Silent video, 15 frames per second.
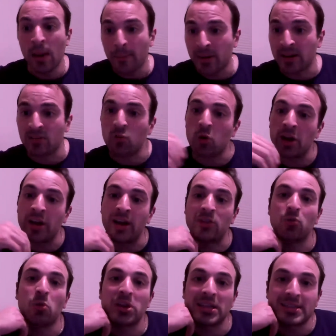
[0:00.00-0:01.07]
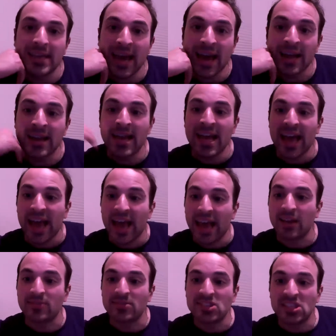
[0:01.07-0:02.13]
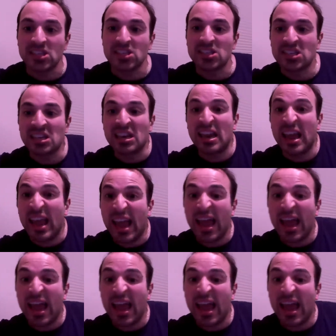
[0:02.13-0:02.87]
But in 2009-2010, end of season,